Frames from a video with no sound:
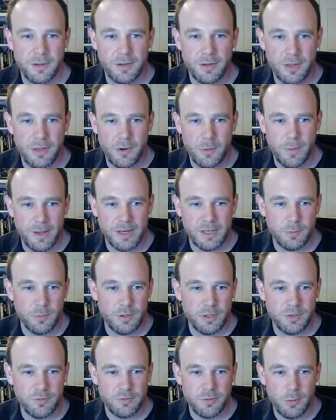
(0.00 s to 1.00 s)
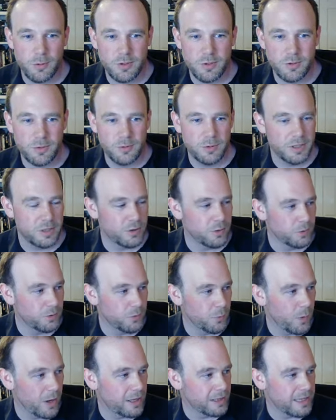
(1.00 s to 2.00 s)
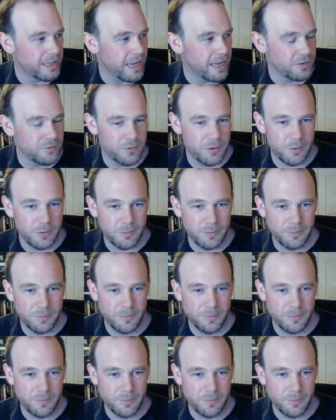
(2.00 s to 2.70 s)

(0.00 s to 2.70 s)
can you imagine what this roll is called? It's called the wild hex roll,